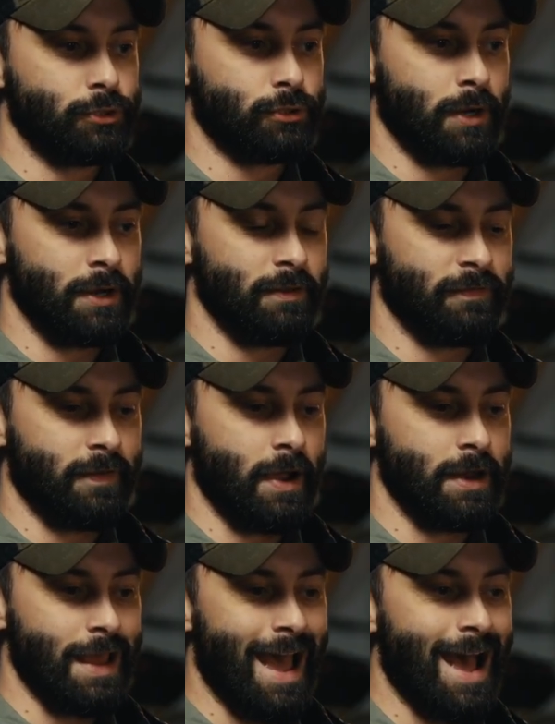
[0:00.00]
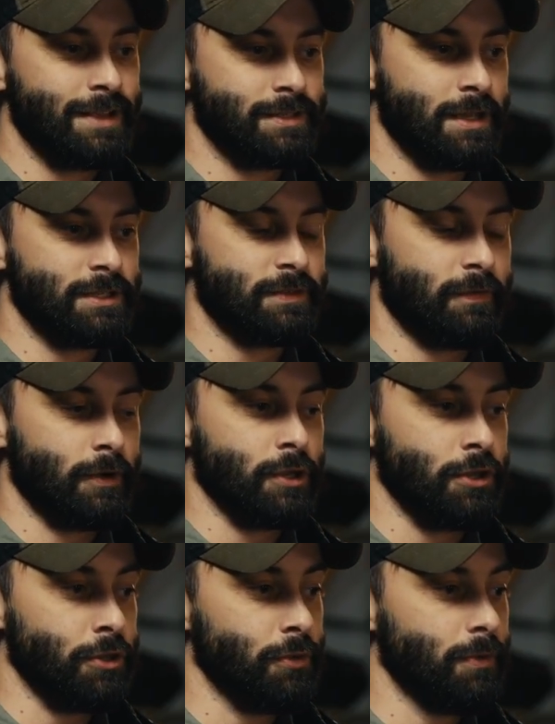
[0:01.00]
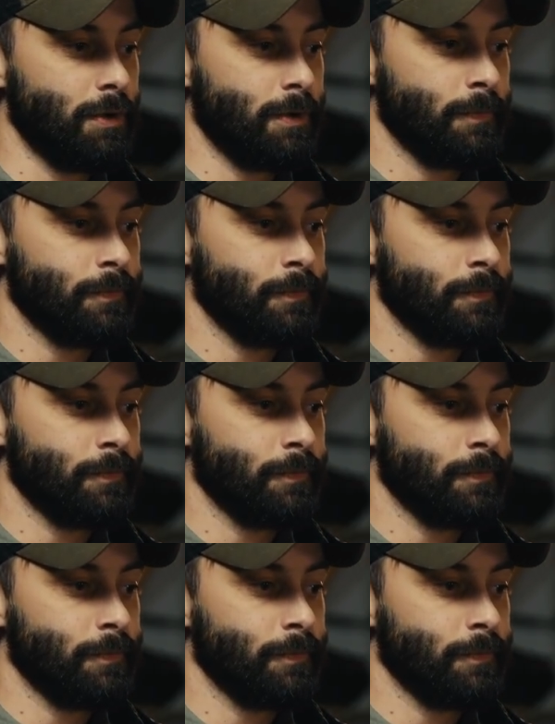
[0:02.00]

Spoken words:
trying to find assets for you,